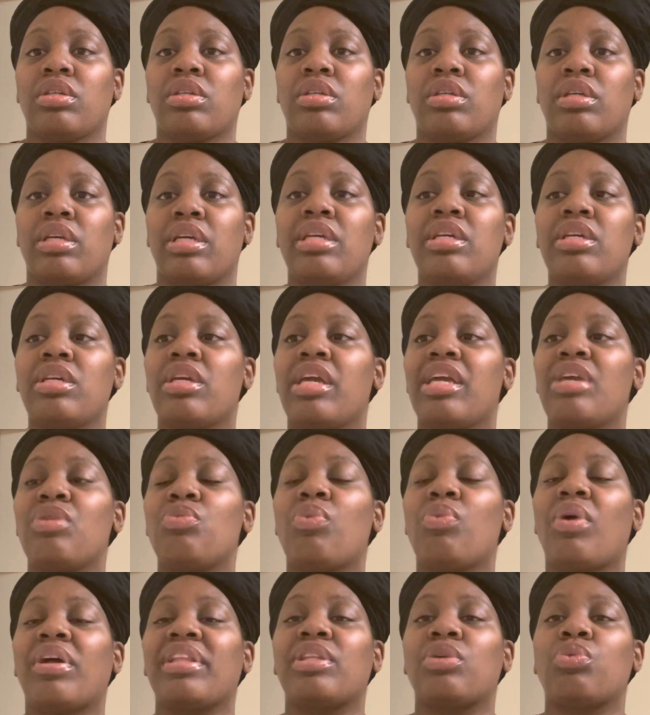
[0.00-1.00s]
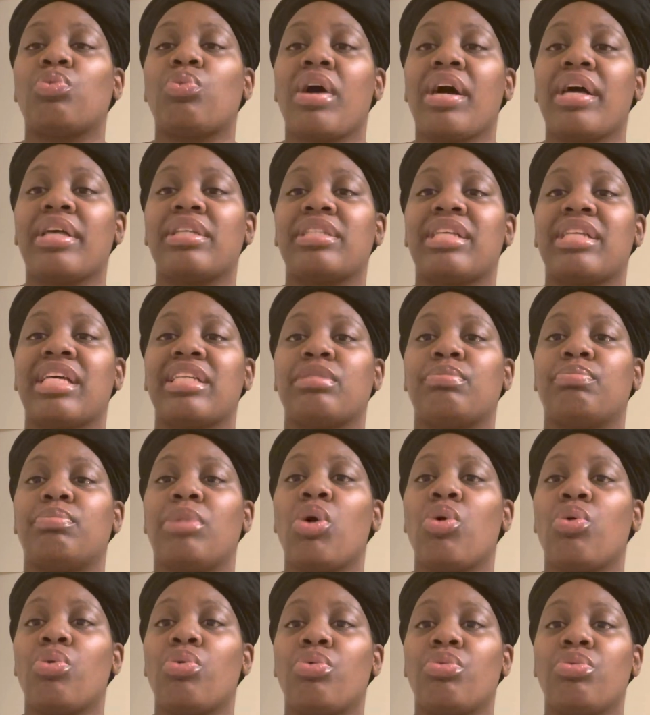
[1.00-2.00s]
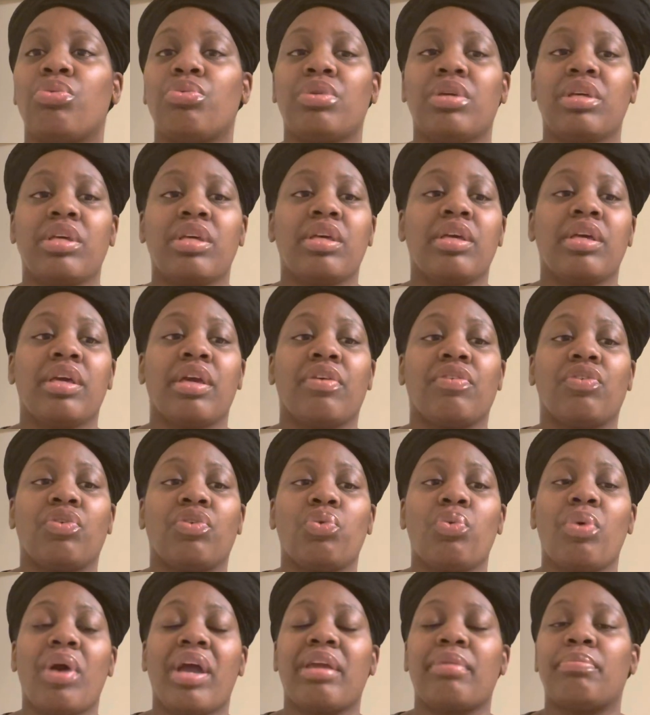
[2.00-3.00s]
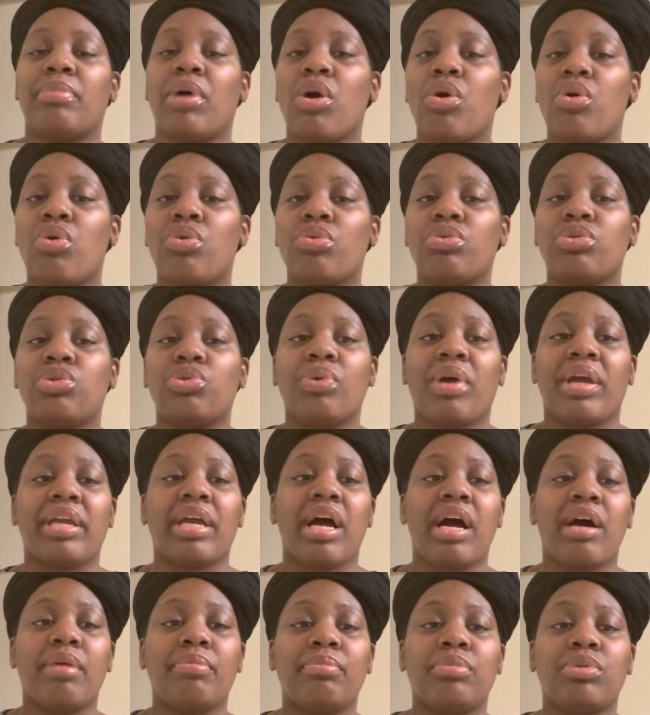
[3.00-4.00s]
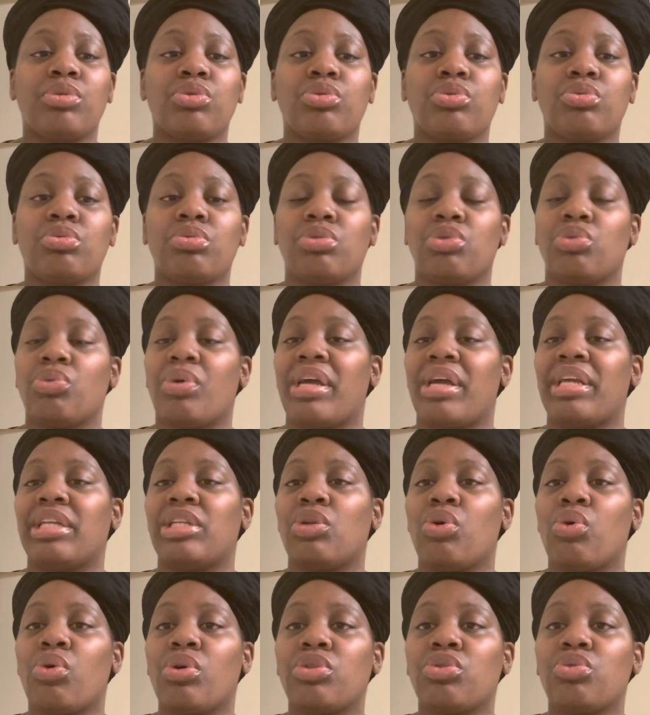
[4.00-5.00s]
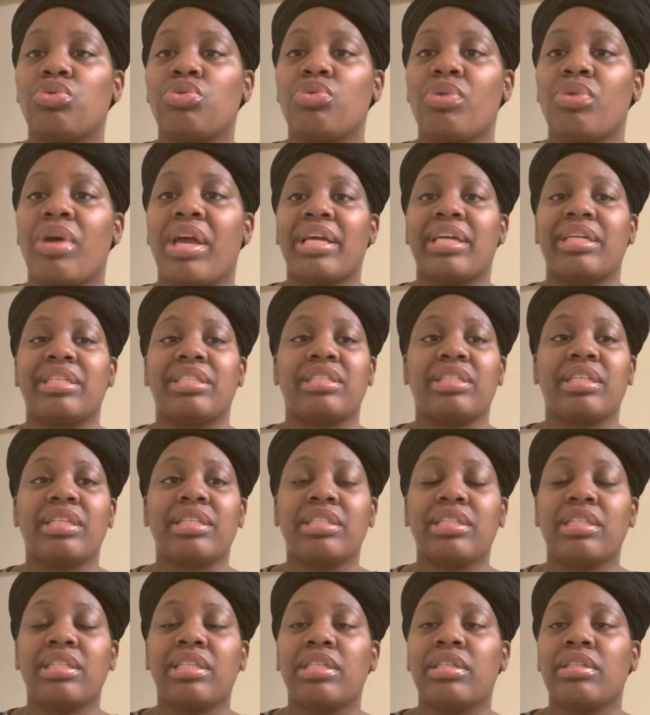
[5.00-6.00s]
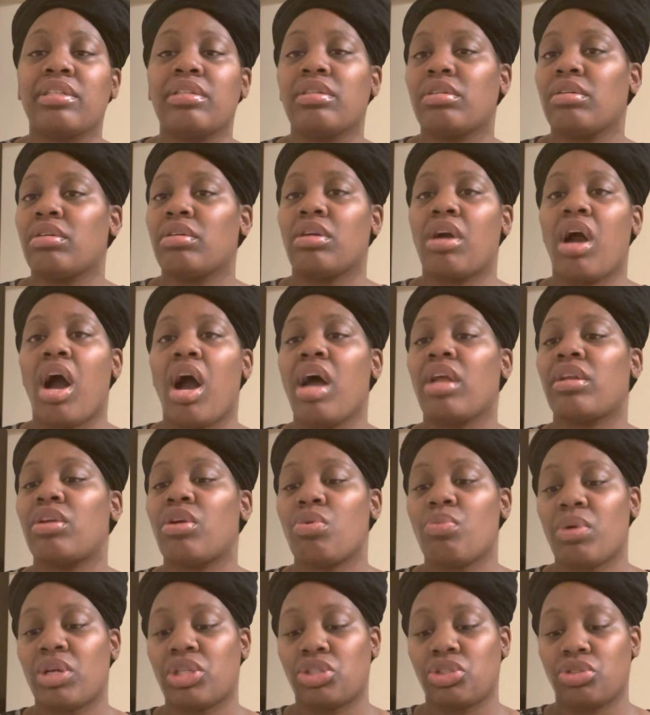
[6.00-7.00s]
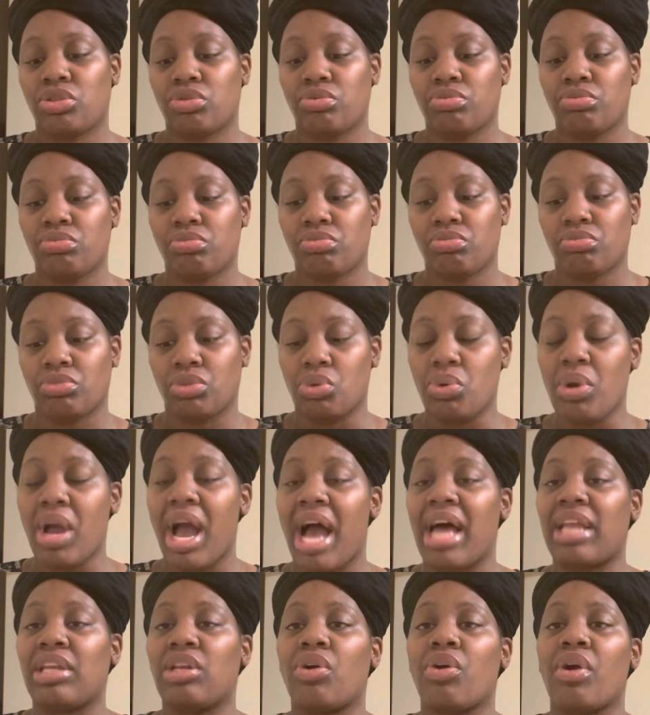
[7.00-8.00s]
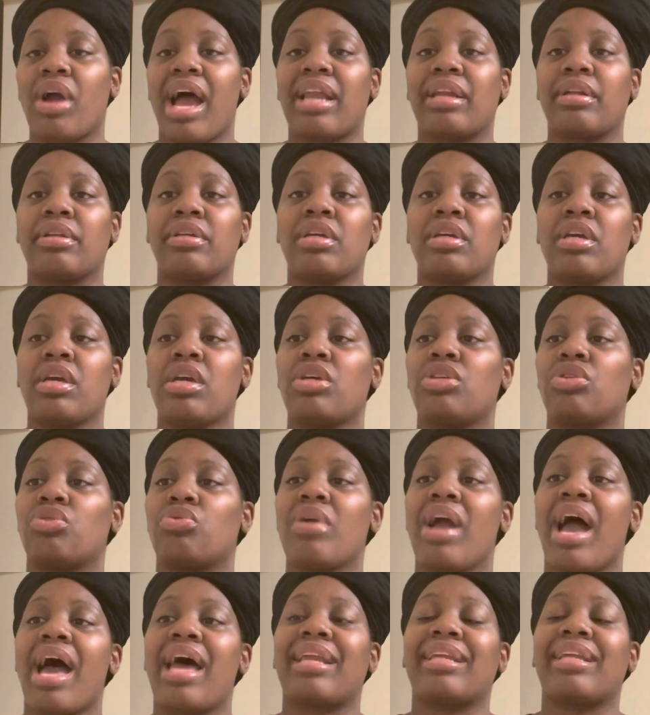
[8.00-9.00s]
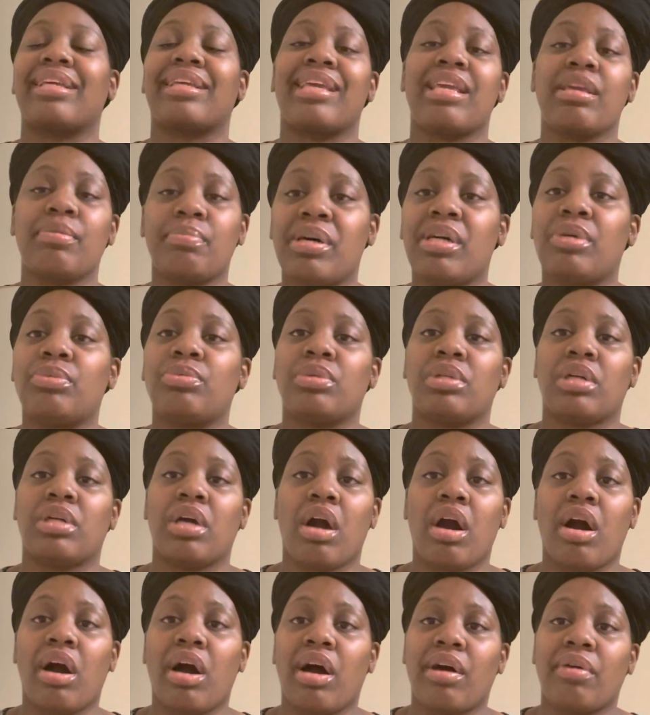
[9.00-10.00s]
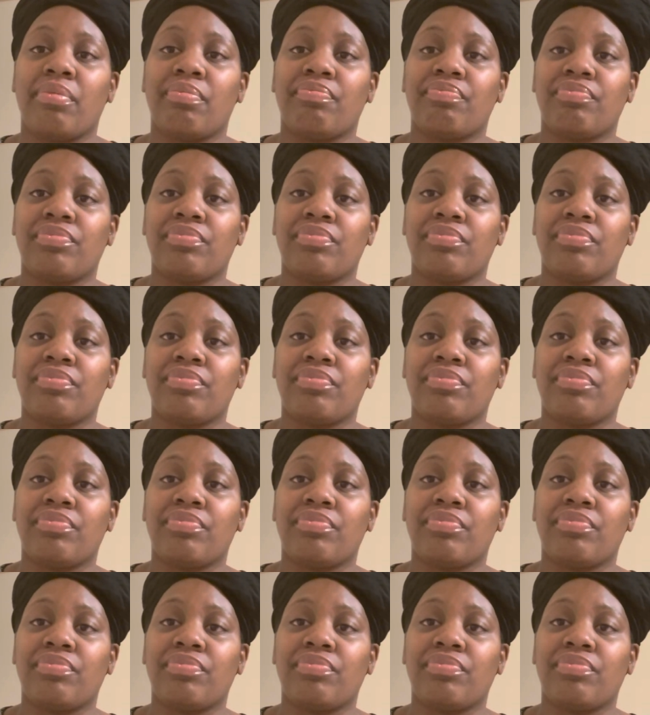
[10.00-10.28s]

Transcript: He want the ones that's bold. If you ain't bold, you ain't humble, you ain't loyal, you consistent, God don't want you. You gotta learn how to, you gotta keep up with God.